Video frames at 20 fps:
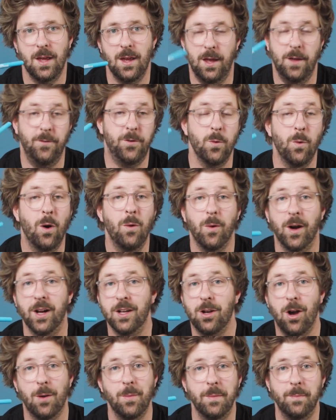If you want one,
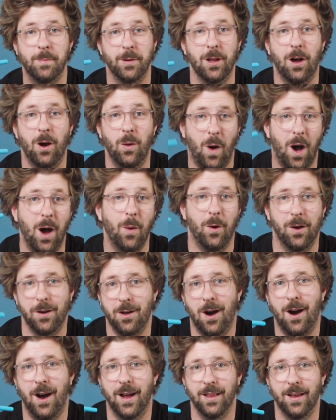comment below, I want a
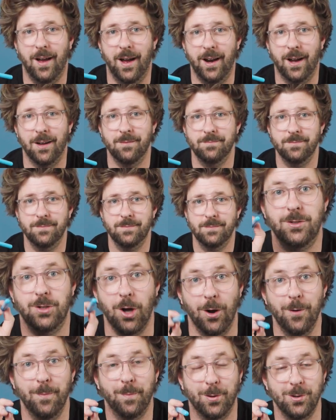highlighter.
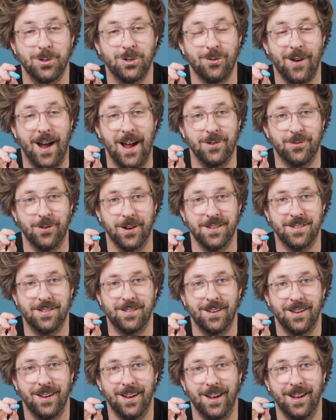Don't put your
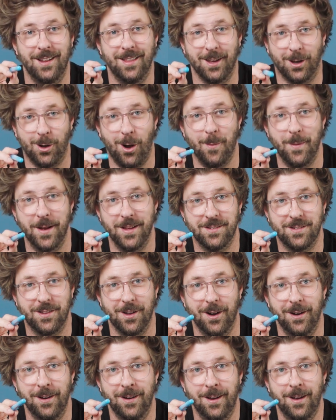address in the comments
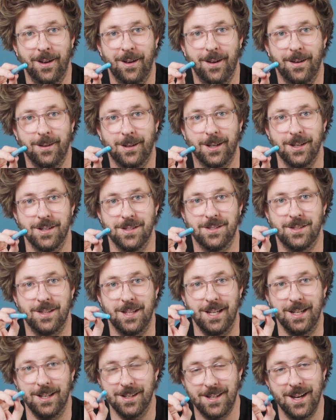though, because
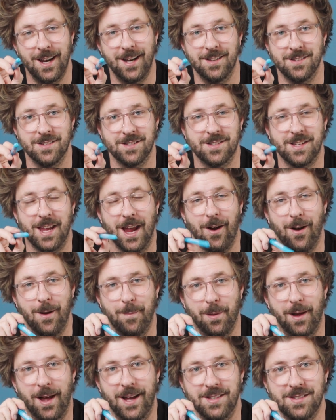the internet is a scary
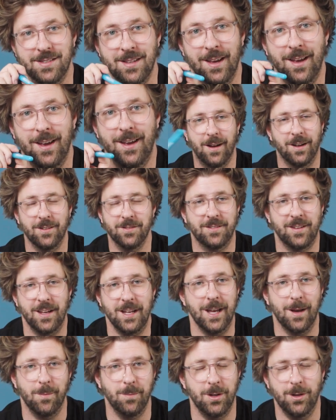place. I'll
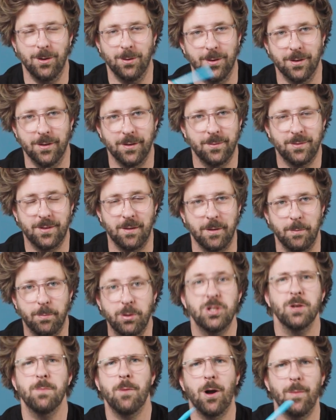DM you or something.
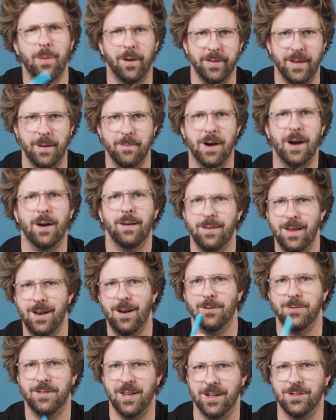Put your mobile number, then
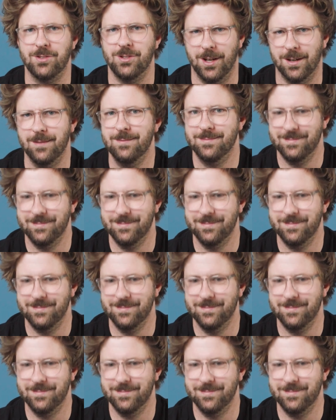I'll text you.